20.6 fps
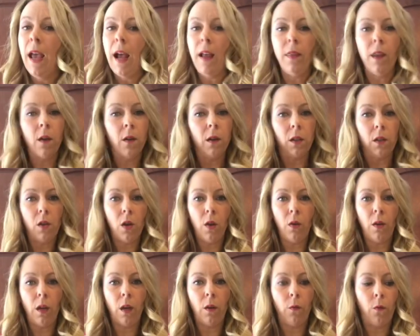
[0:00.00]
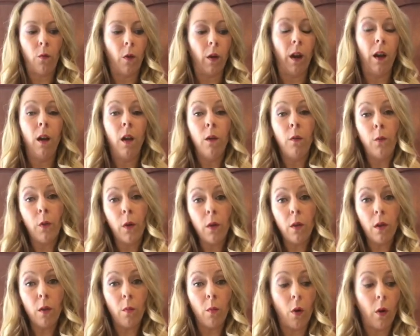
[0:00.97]
and there is no need for it.
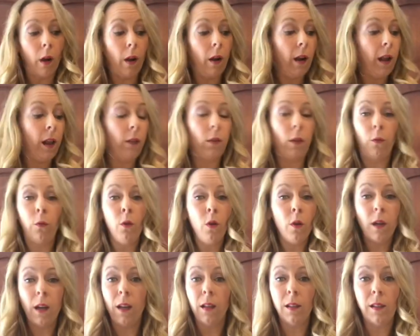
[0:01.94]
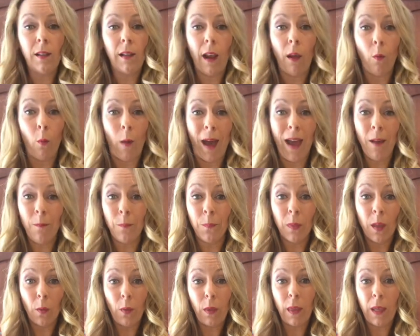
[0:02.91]
Furthermore, if the floor didn't stay wet
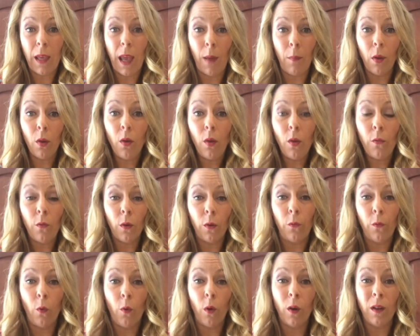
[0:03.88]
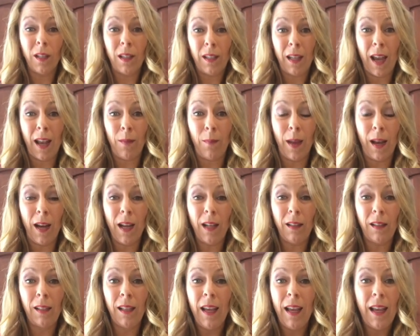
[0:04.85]
with the chemical for 4 to 10
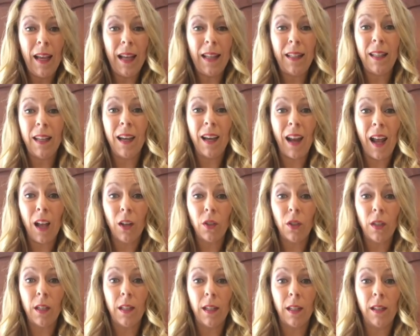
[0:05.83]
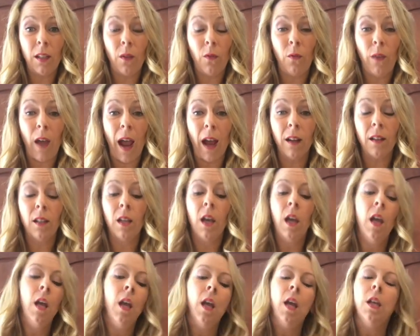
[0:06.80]
minutes, it didn't actually disinfect.
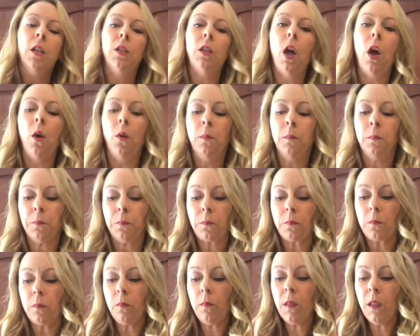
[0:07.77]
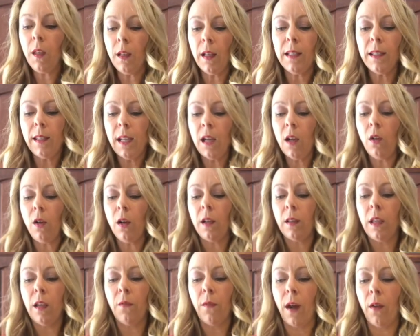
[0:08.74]
So let's take a look
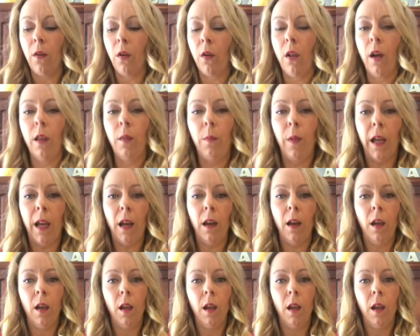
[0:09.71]
at the EnviroCloth plate.